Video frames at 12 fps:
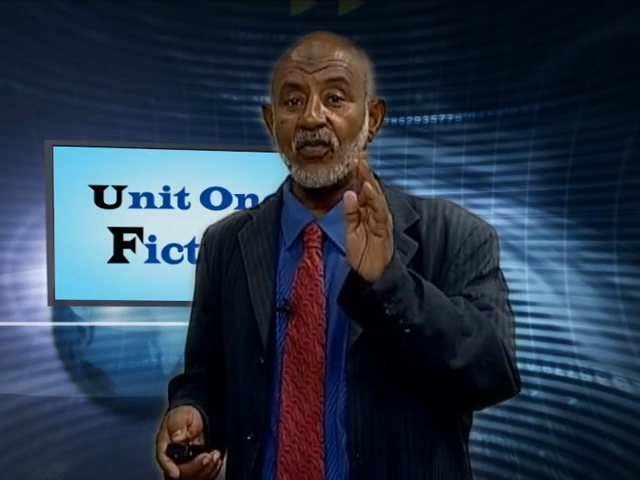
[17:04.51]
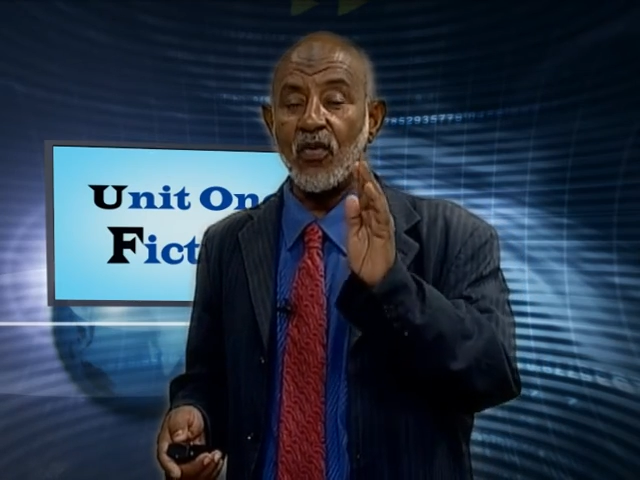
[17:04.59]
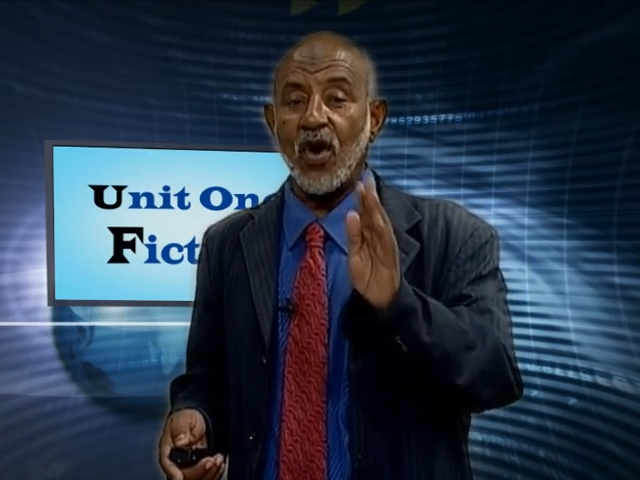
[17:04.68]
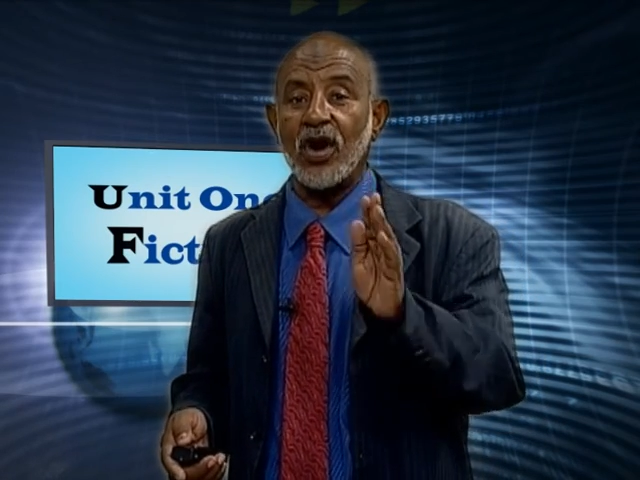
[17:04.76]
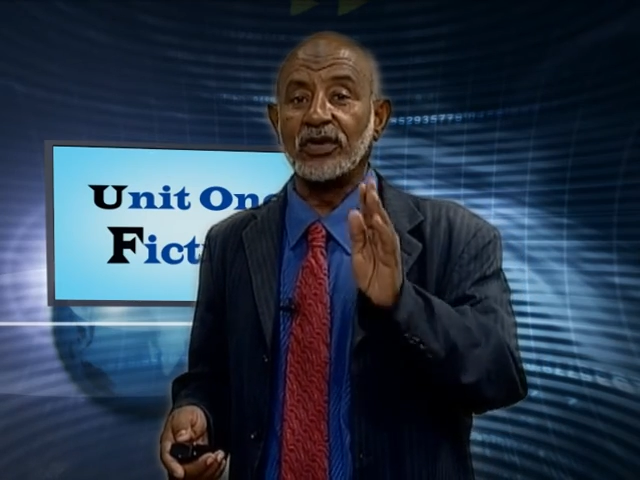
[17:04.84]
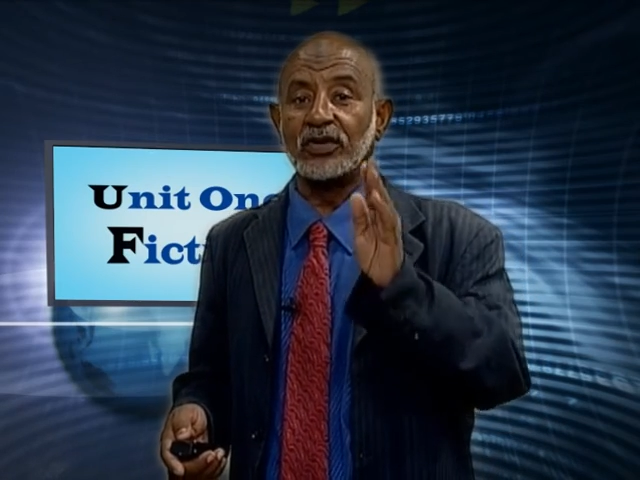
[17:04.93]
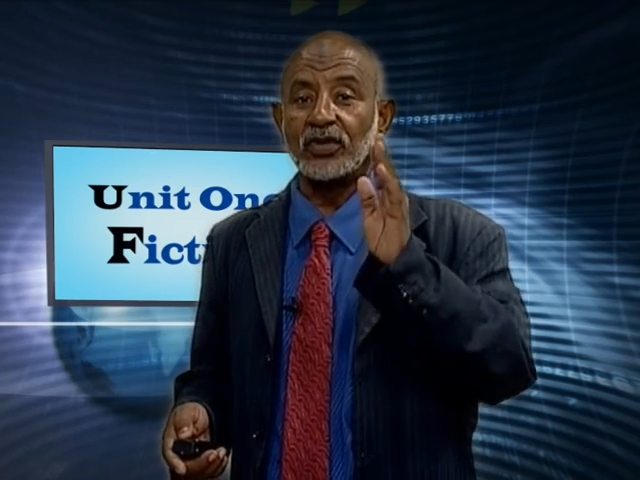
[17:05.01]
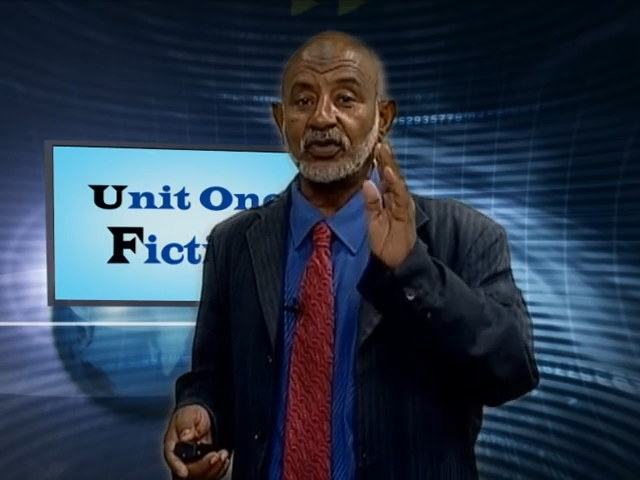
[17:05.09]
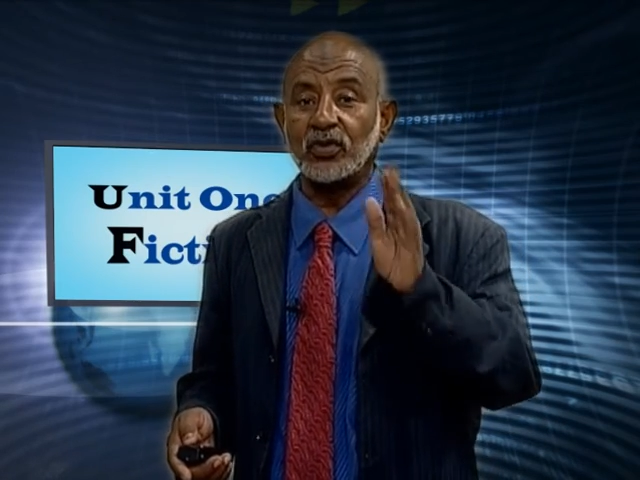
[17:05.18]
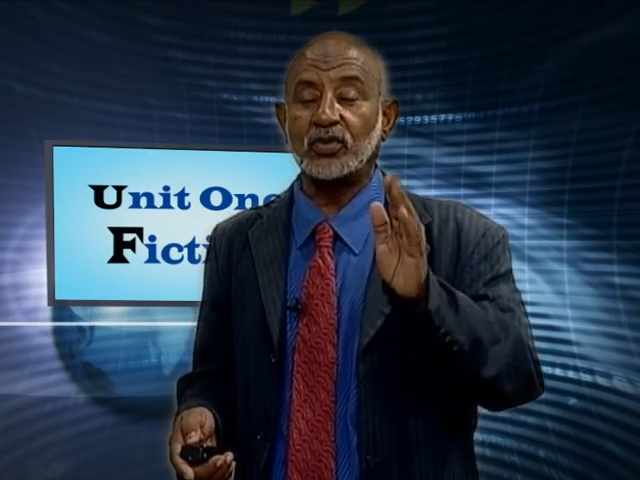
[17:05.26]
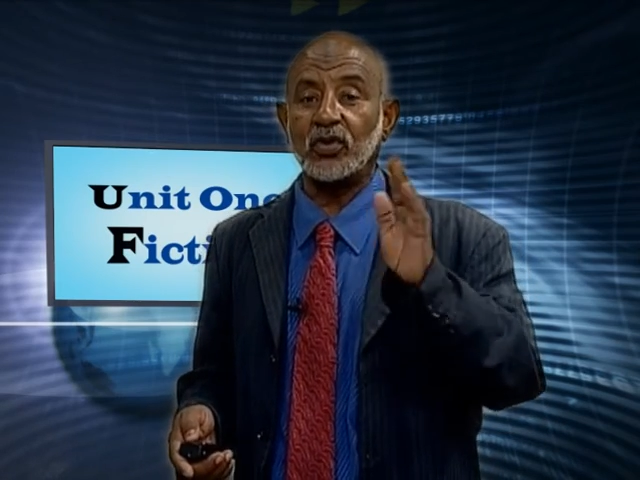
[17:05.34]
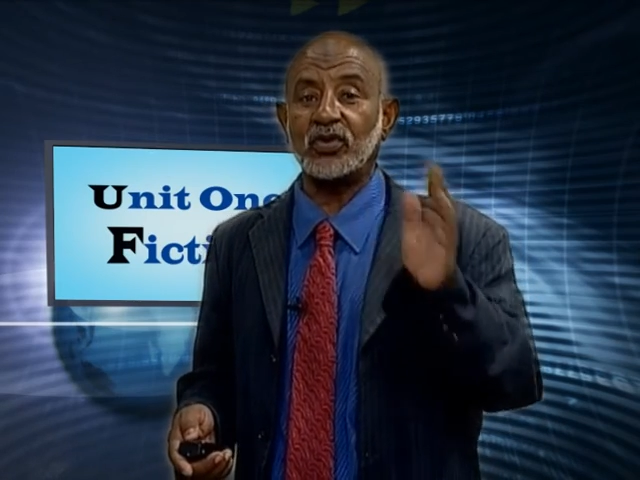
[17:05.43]
want
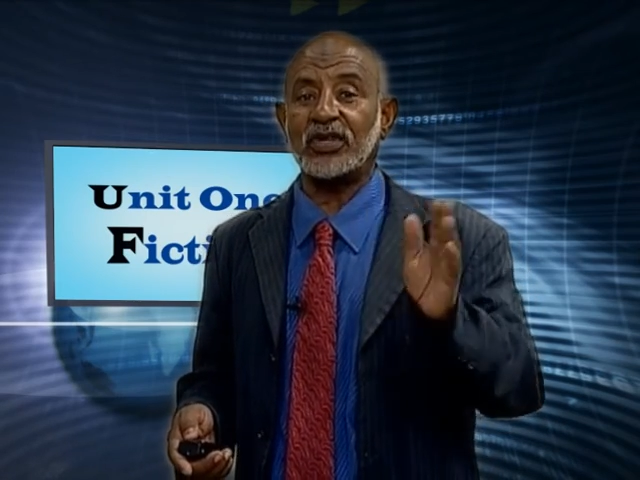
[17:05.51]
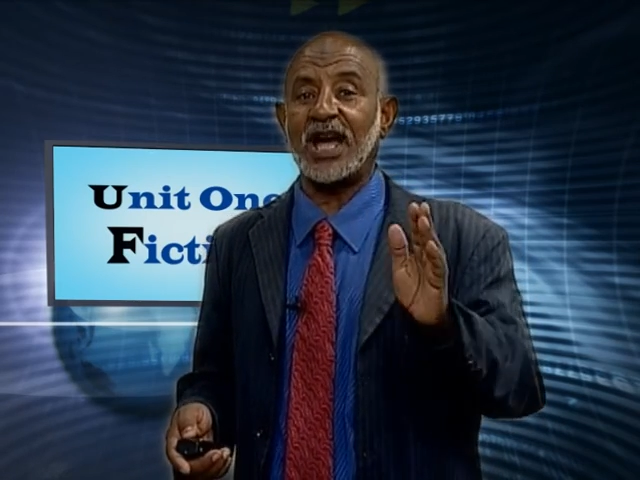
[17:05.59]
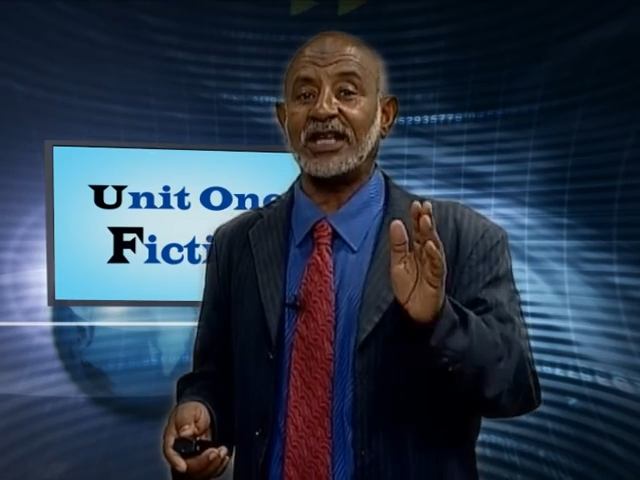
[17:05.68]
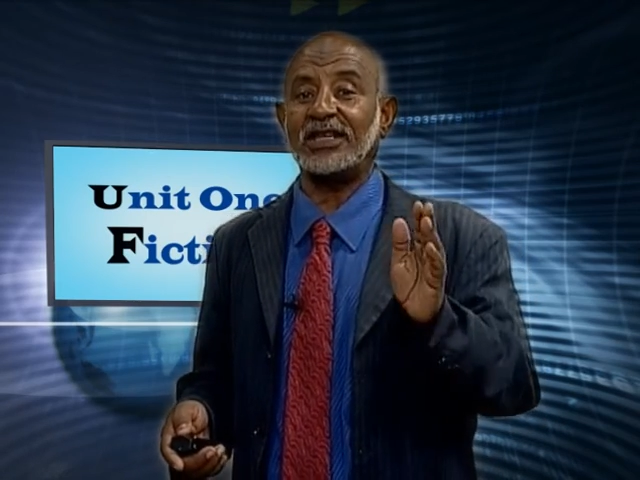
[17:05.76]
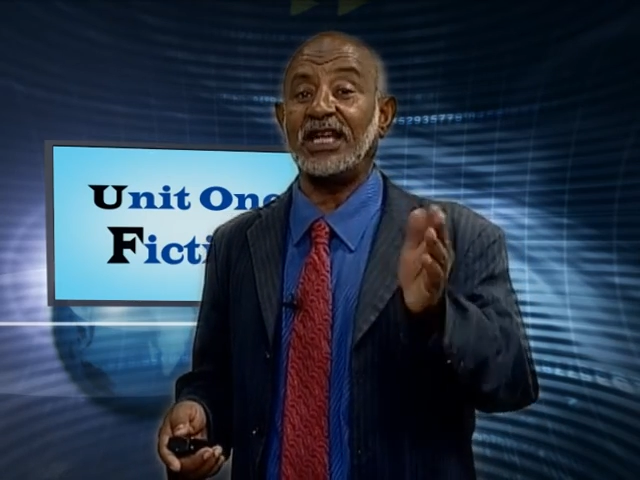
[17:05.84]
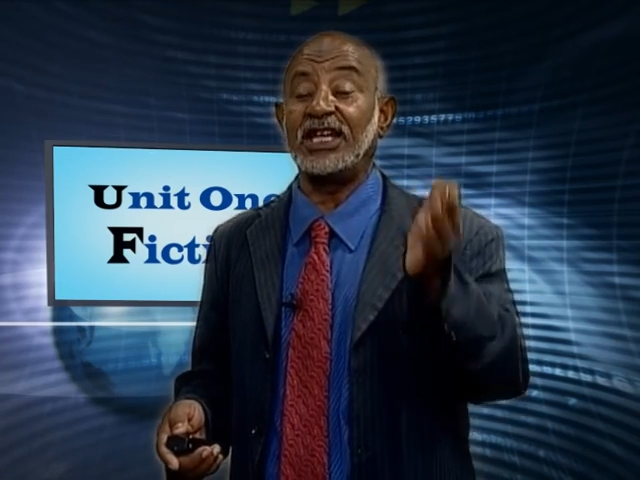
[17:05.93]
to do that